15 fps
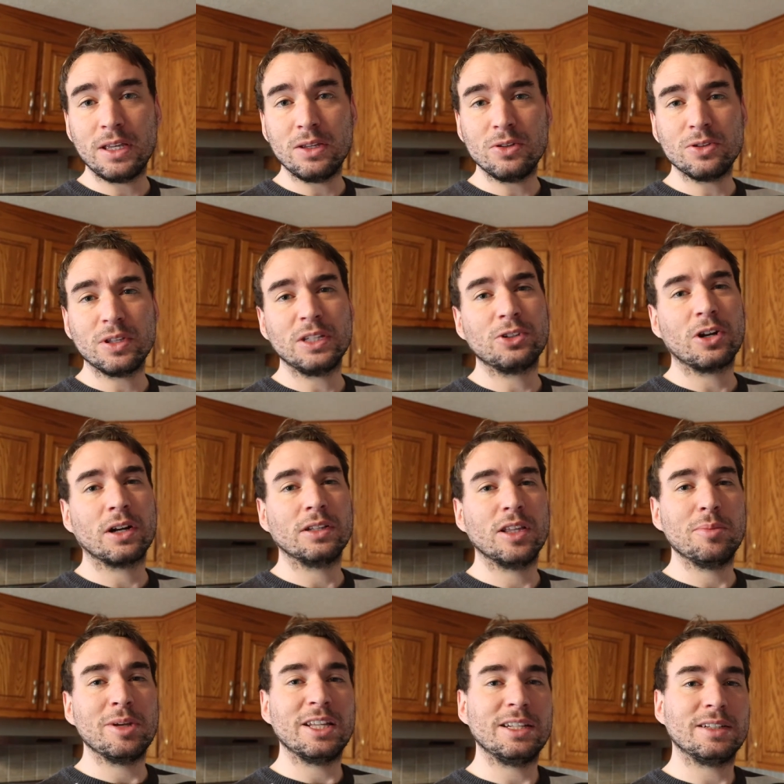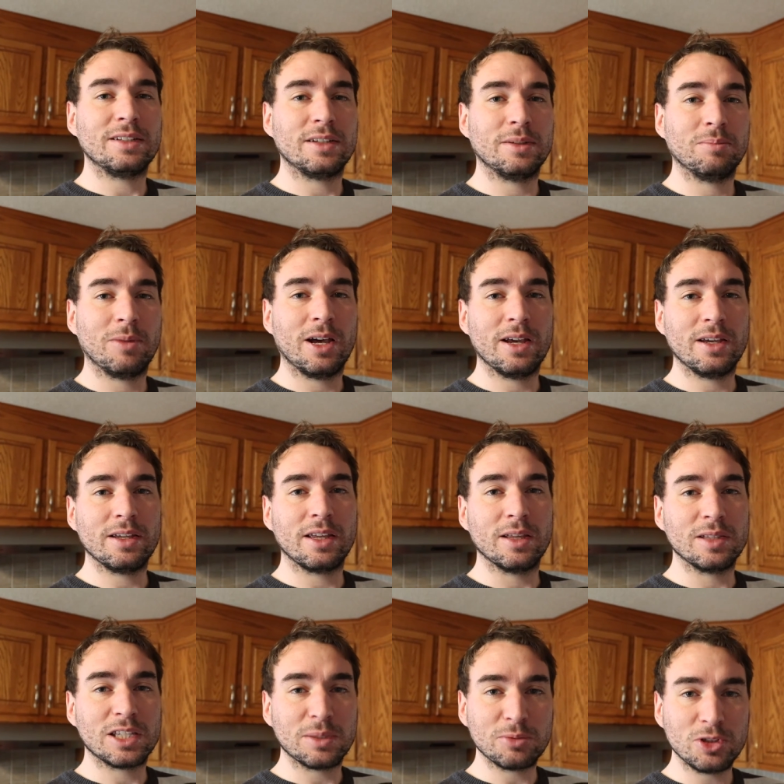usually try to limit my
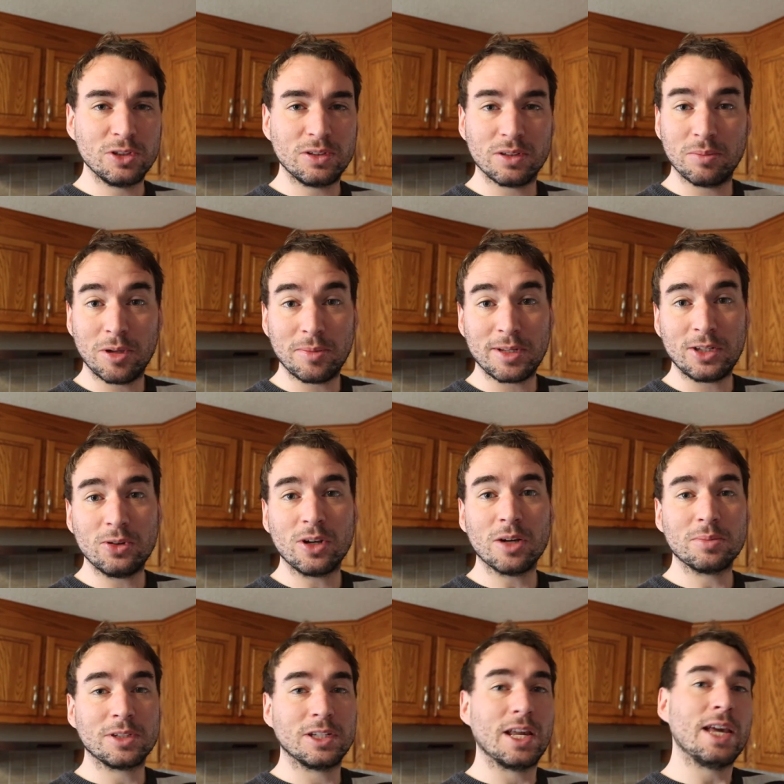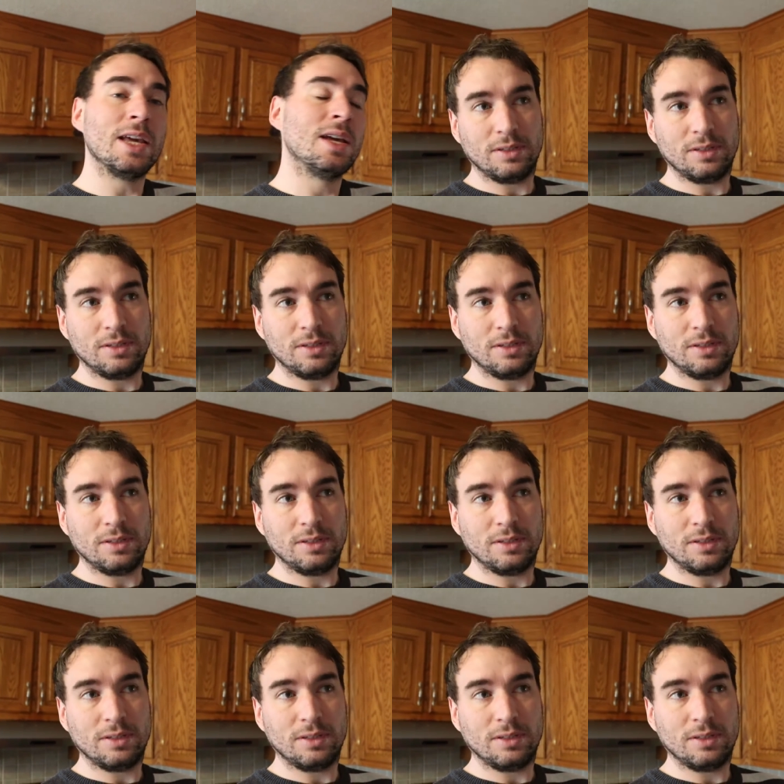consumption to maybe 2 cups a day.